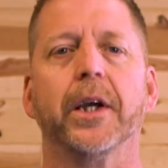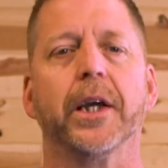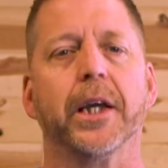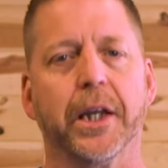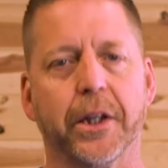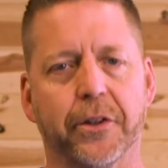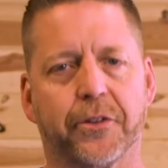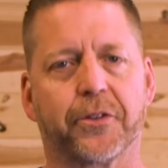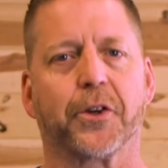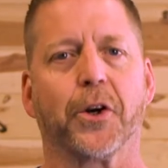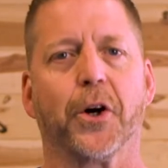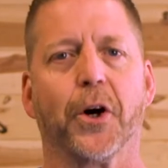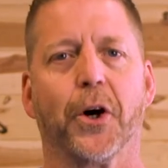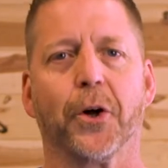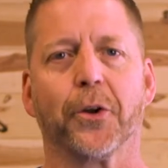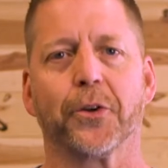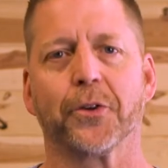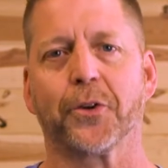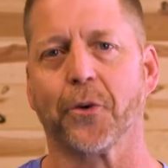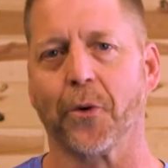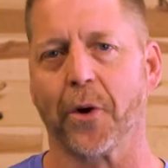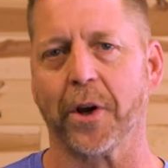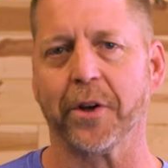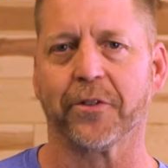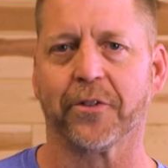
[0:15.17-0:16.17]
It's
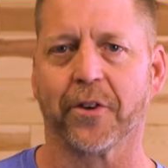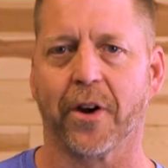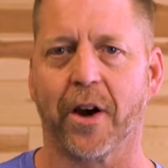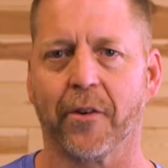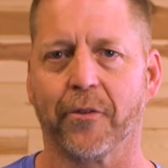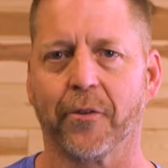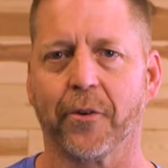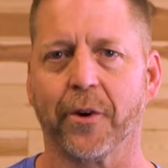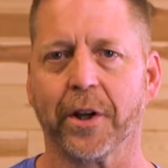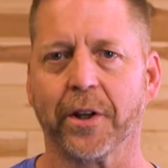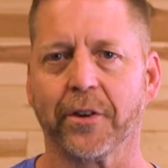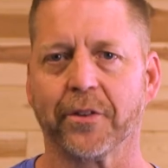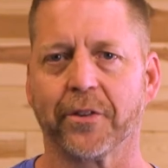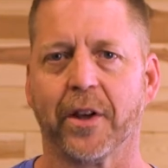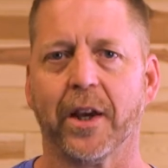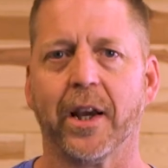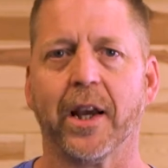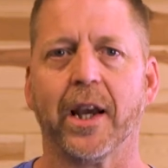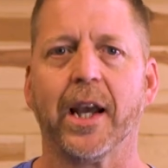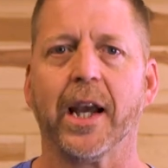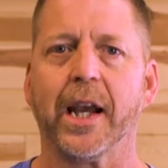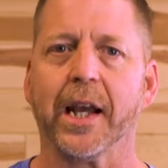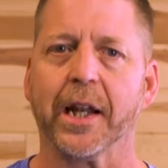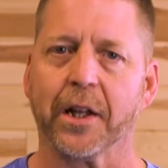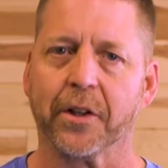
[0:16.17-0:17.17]
called Grace Offerings,
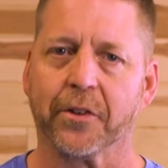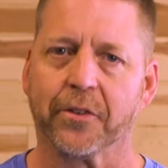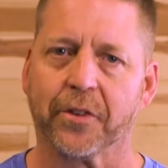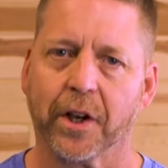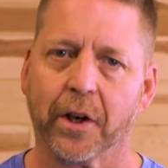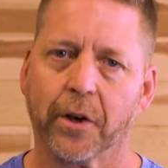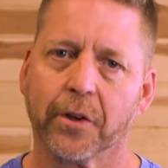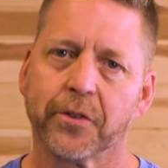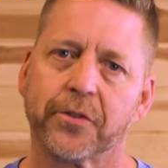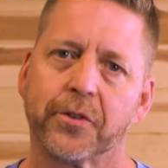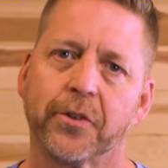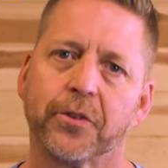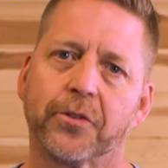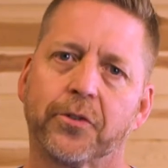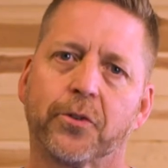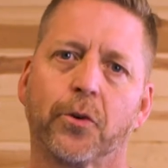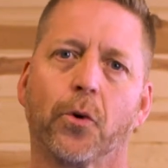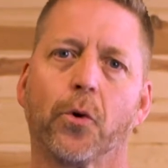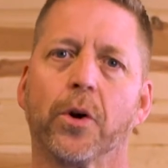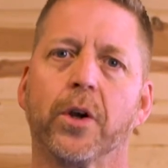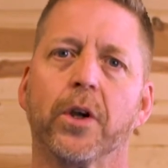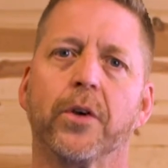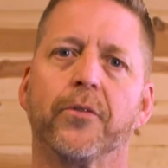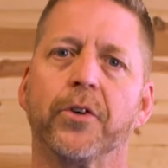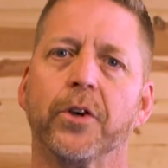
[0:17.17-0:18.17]
and it tells the
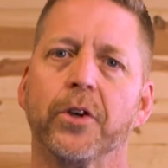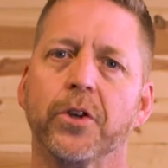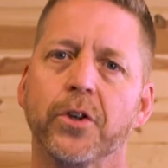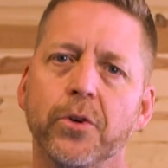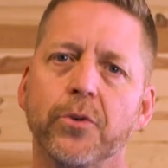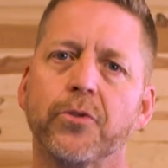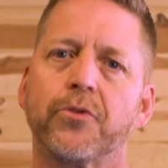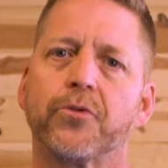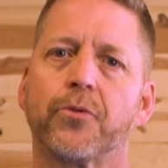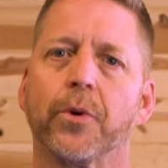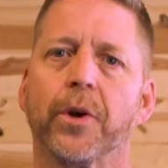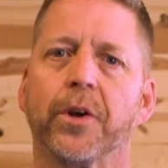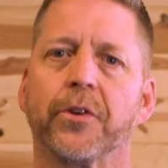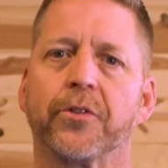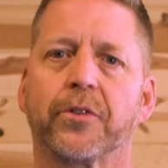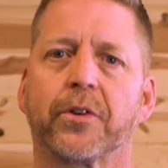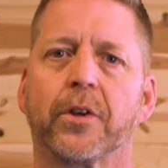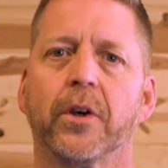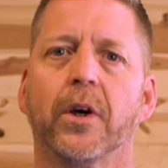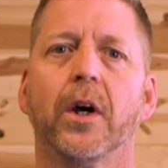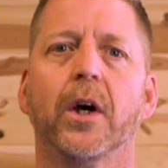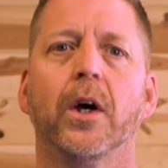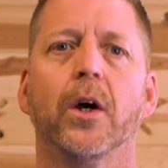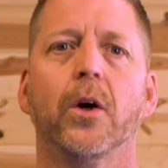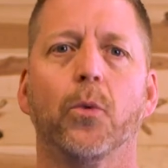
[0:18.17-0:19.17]
story of a huge risk
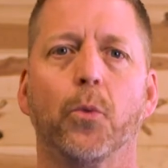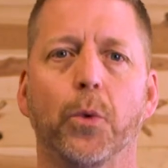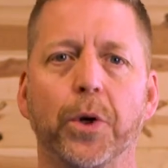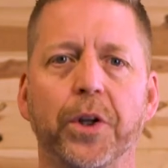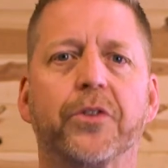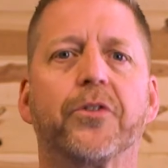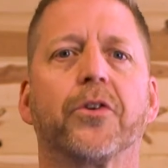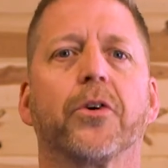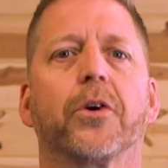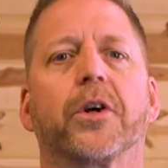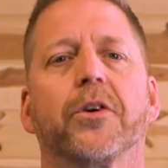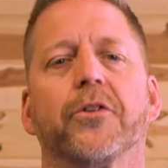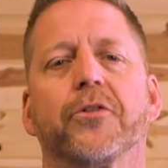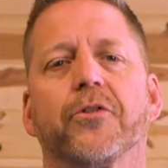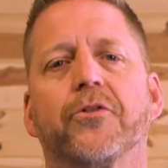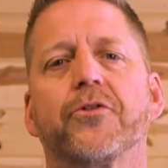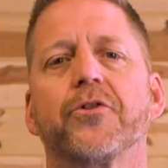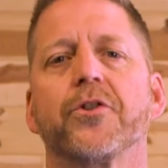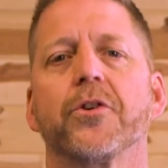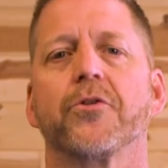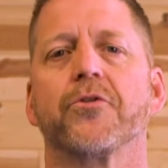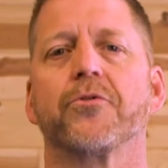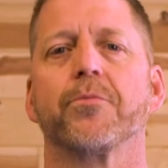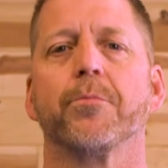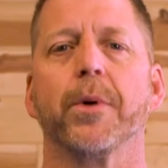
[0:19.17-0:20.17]
we took as
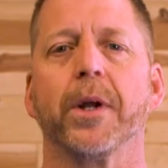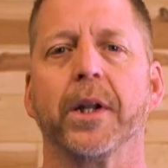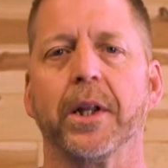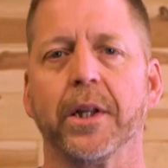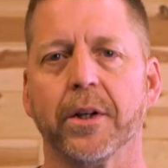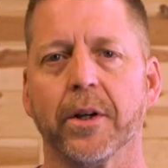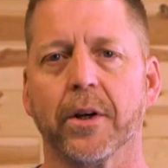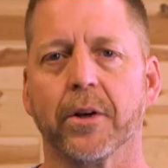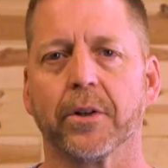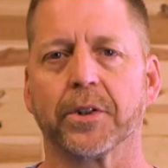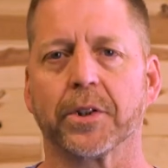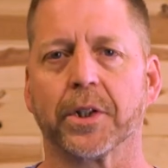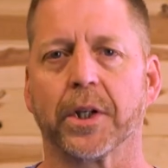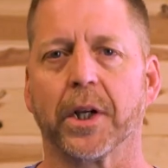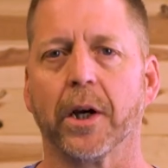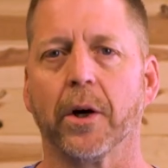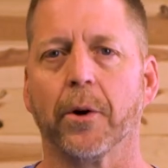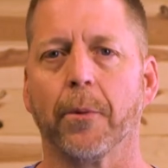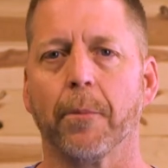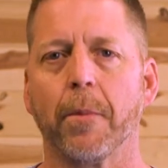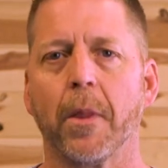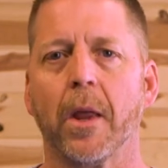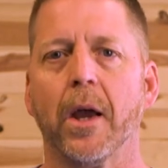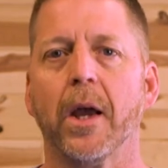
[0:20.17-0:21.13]
church many years ago.